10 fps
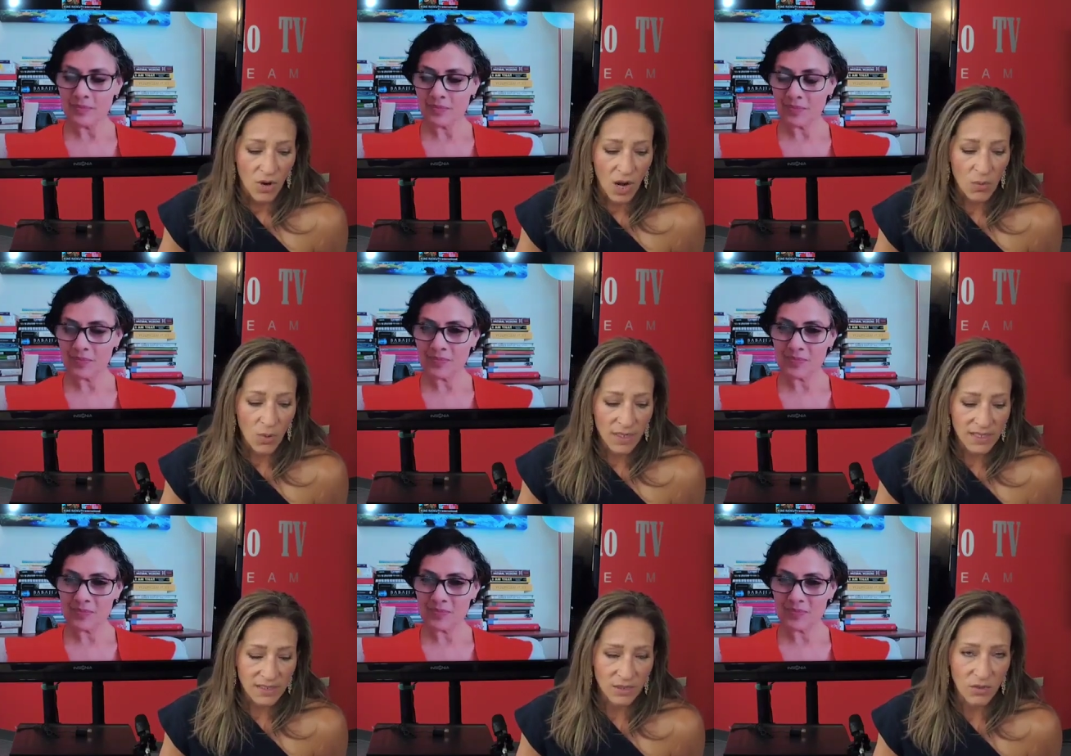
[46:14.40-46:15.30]
Speaker 1: I want
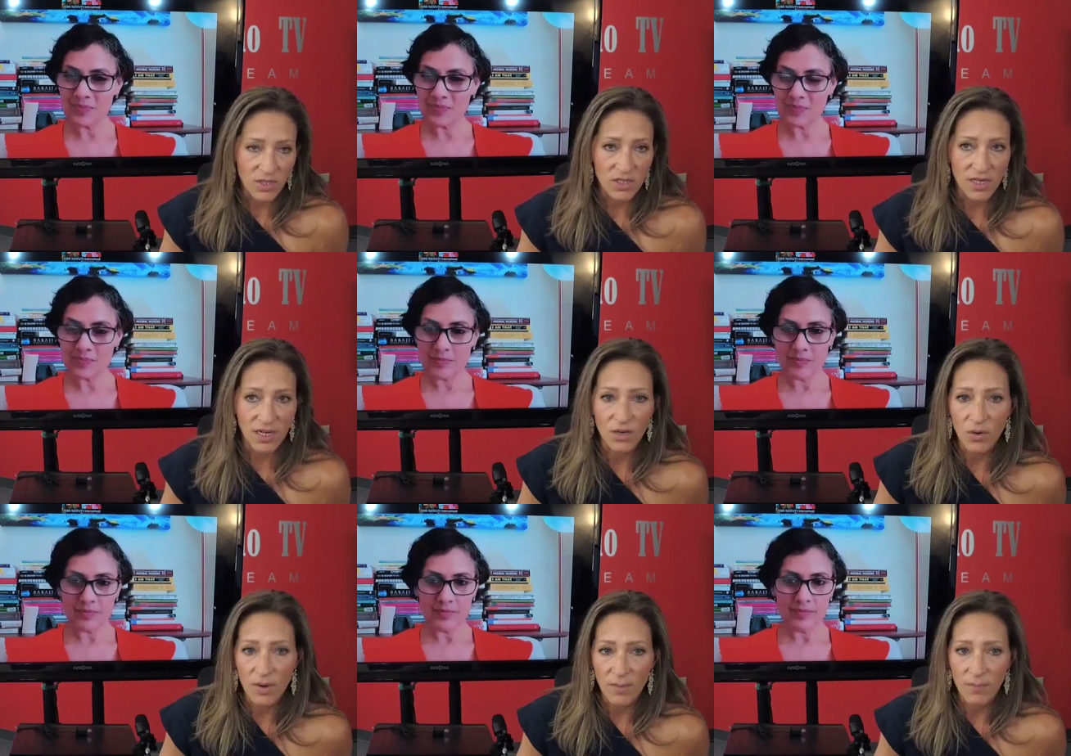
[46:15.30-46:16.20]
to ask a question kind of
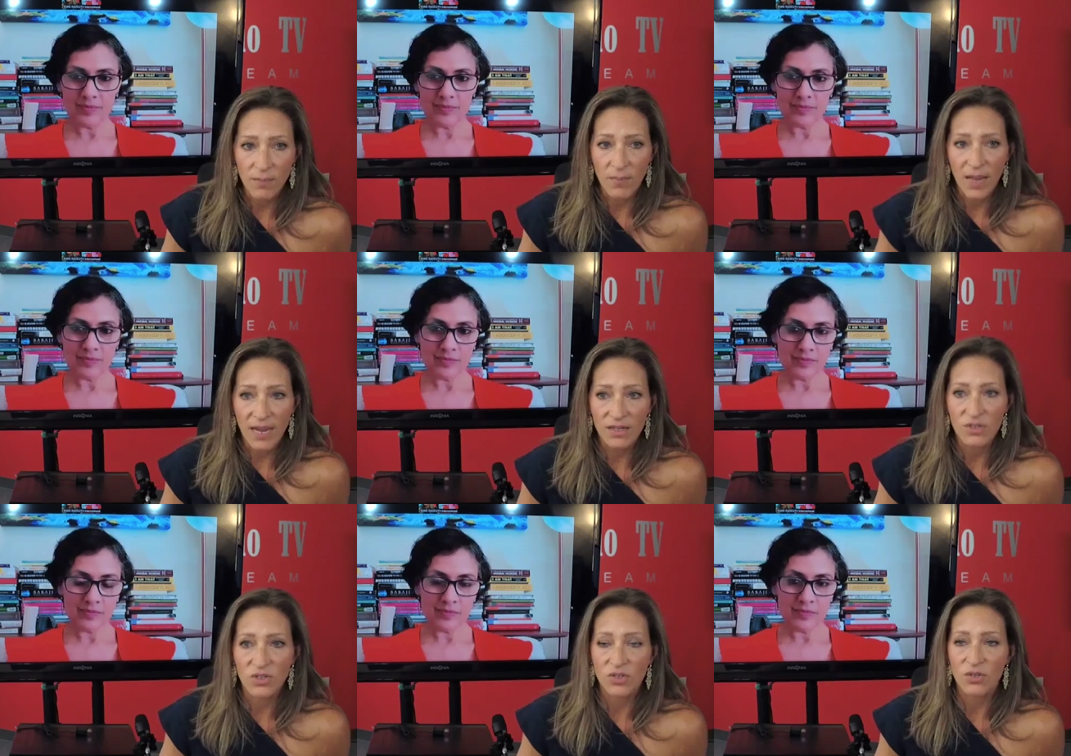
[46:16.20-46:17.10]
going back
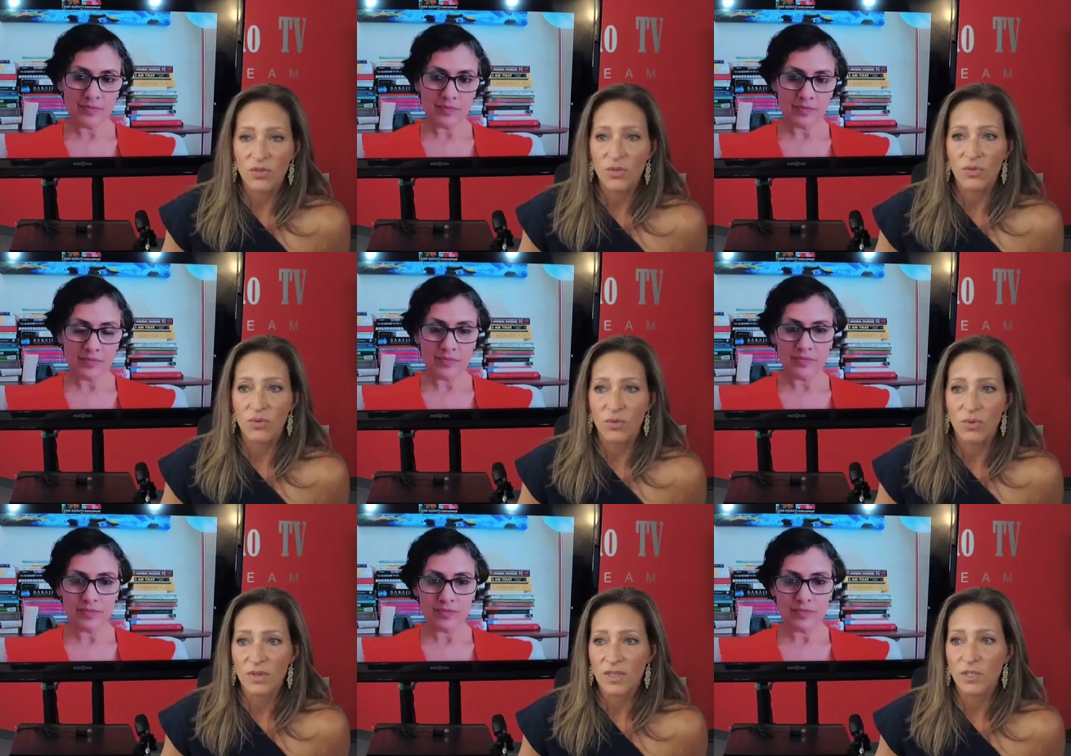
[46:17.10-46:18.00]

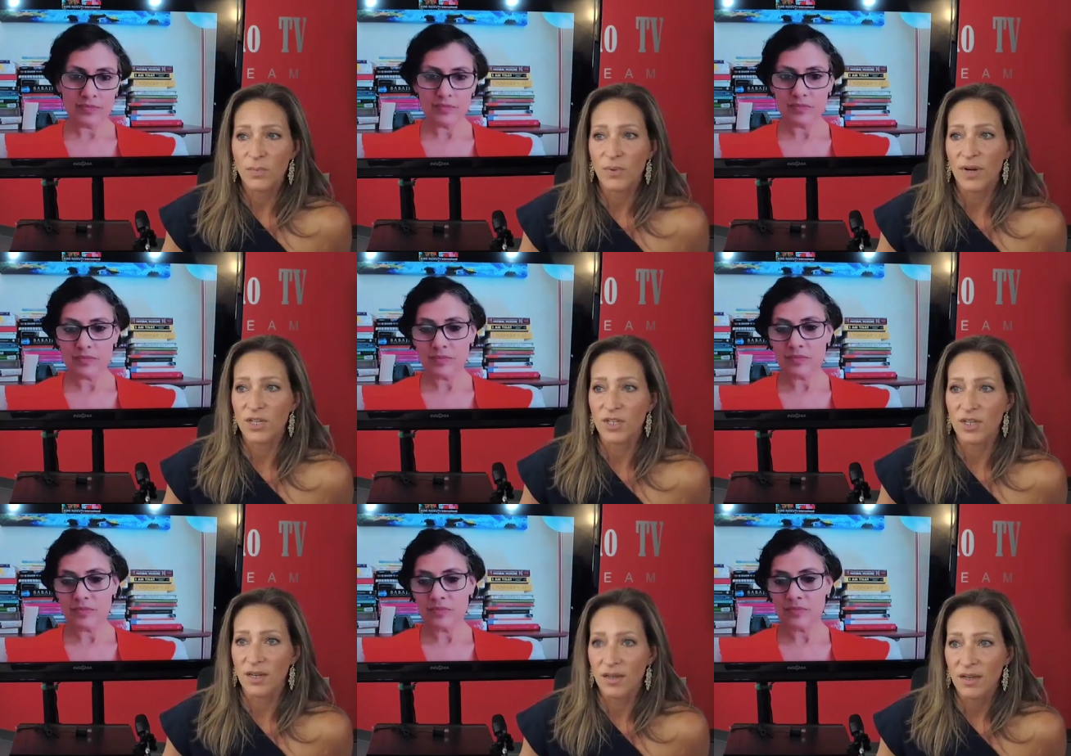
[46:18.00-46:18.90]
to the
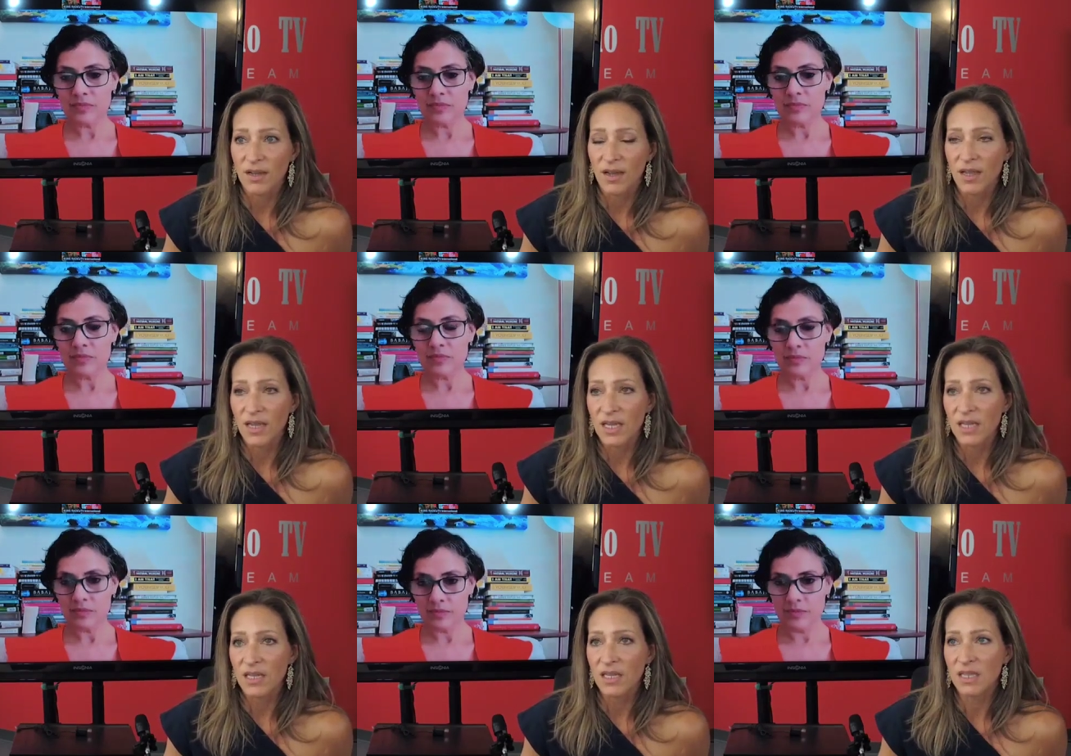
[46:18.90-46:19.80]
depression.
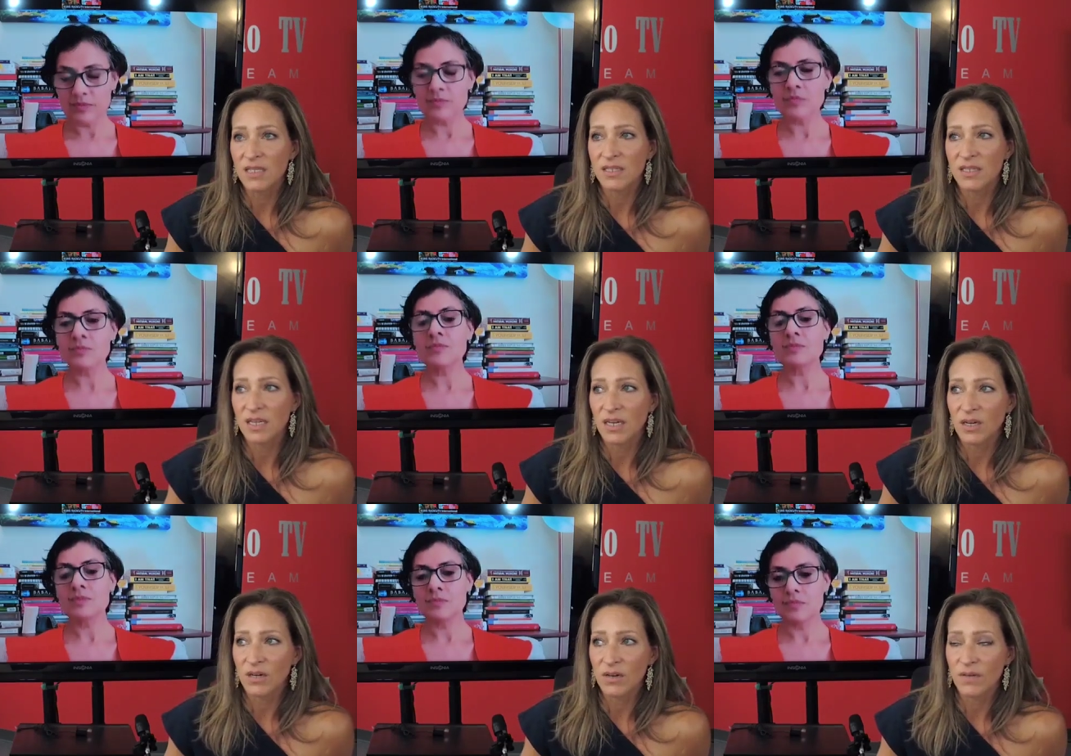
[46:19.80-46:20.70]
Is
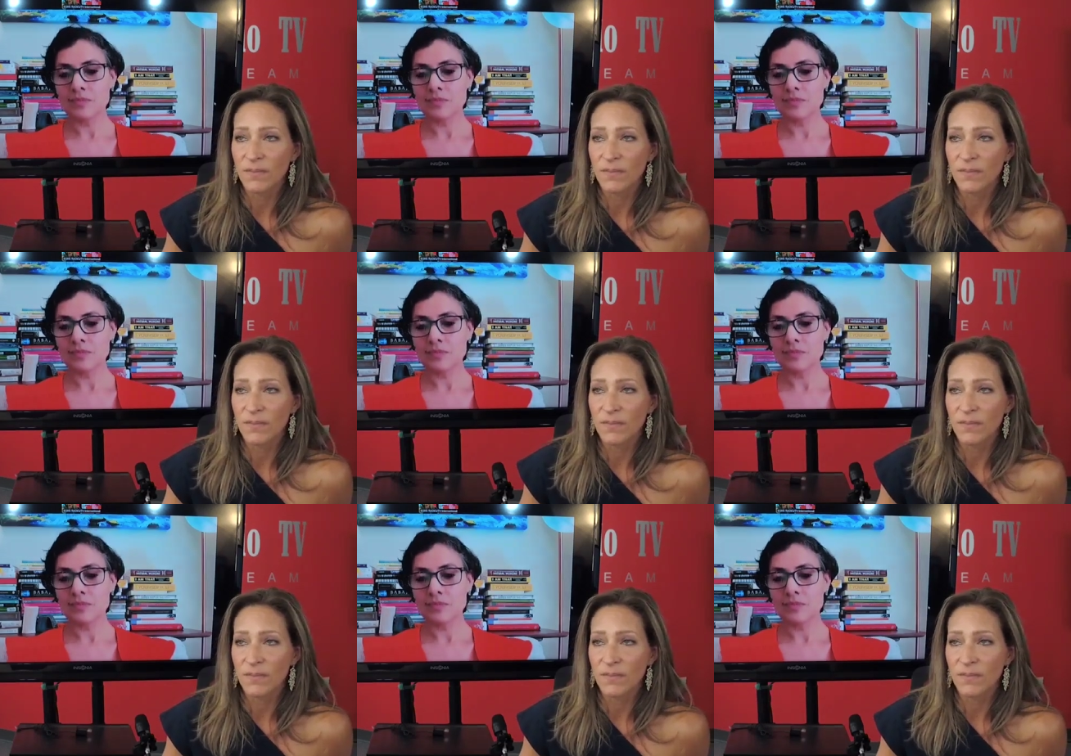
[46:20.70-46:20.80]
there